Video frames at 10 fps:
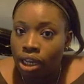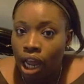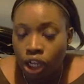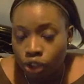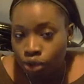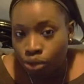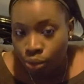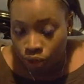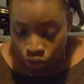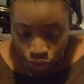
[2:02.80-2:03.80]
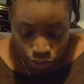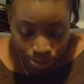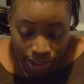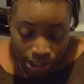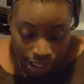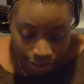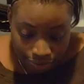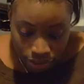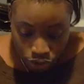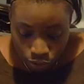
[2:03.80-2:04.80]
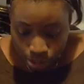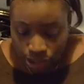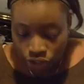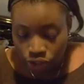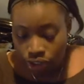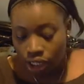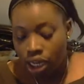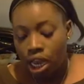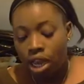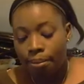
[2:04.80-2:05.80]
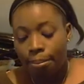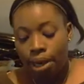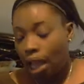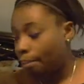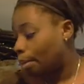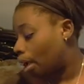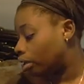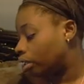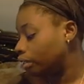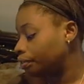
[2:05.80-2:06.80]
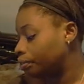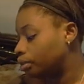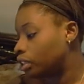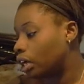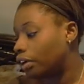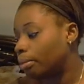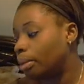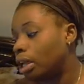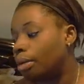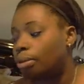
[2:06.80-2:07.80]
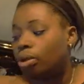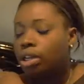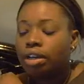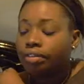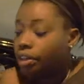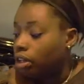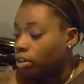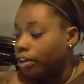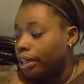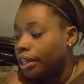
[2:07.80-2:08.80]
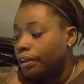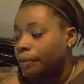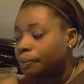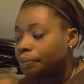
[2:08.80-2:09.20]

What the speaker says: not use, 1 use, because I love this so much. Blot Powder. Sorry, I'm like uploading a video right now.